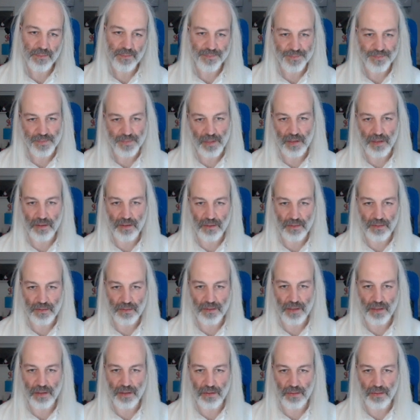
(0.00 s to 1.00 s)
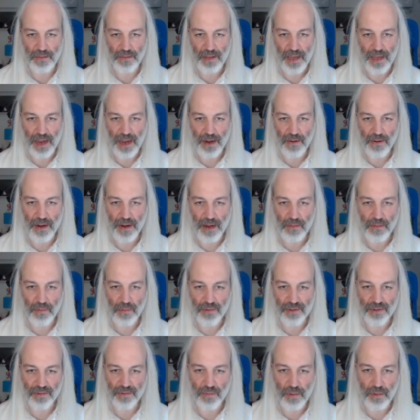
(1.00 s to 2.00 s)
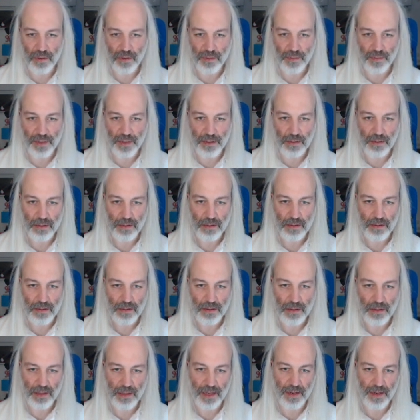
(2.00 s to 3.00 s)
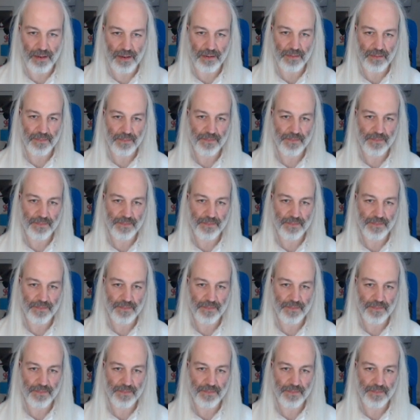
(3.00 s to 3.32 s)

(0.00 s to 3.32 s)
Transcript: or you know, the area I want to work with. There.